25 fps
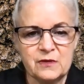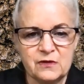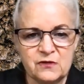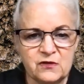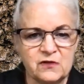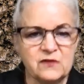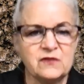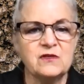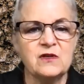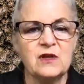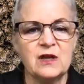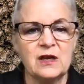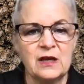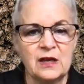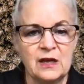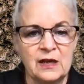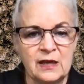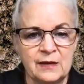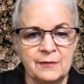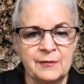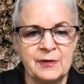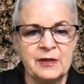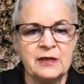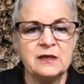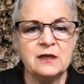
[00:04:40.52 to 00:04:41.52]
Just
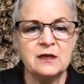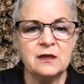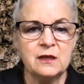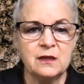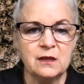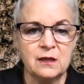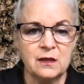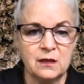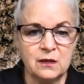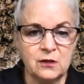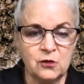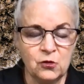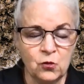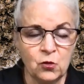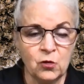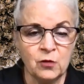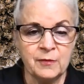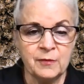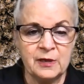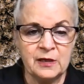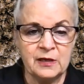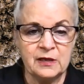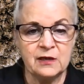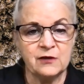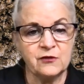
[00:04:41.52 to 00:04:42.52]
limit your
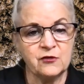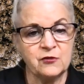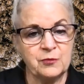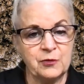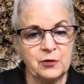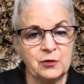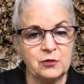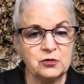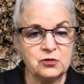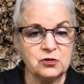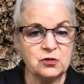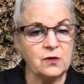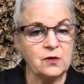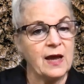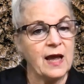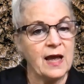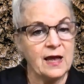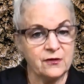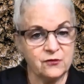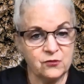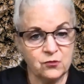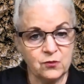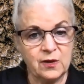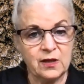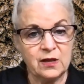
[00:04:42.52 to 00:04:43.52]
media exposure
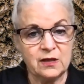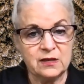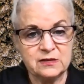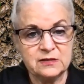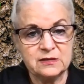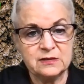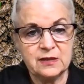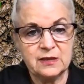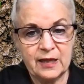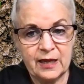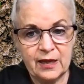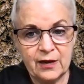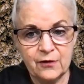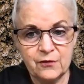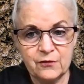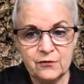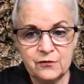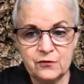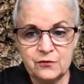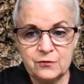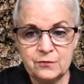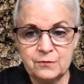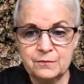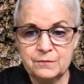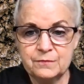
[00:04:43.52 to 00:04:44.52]
as well as
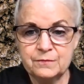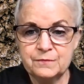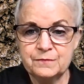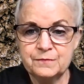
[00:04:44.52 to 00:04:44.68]
theirs.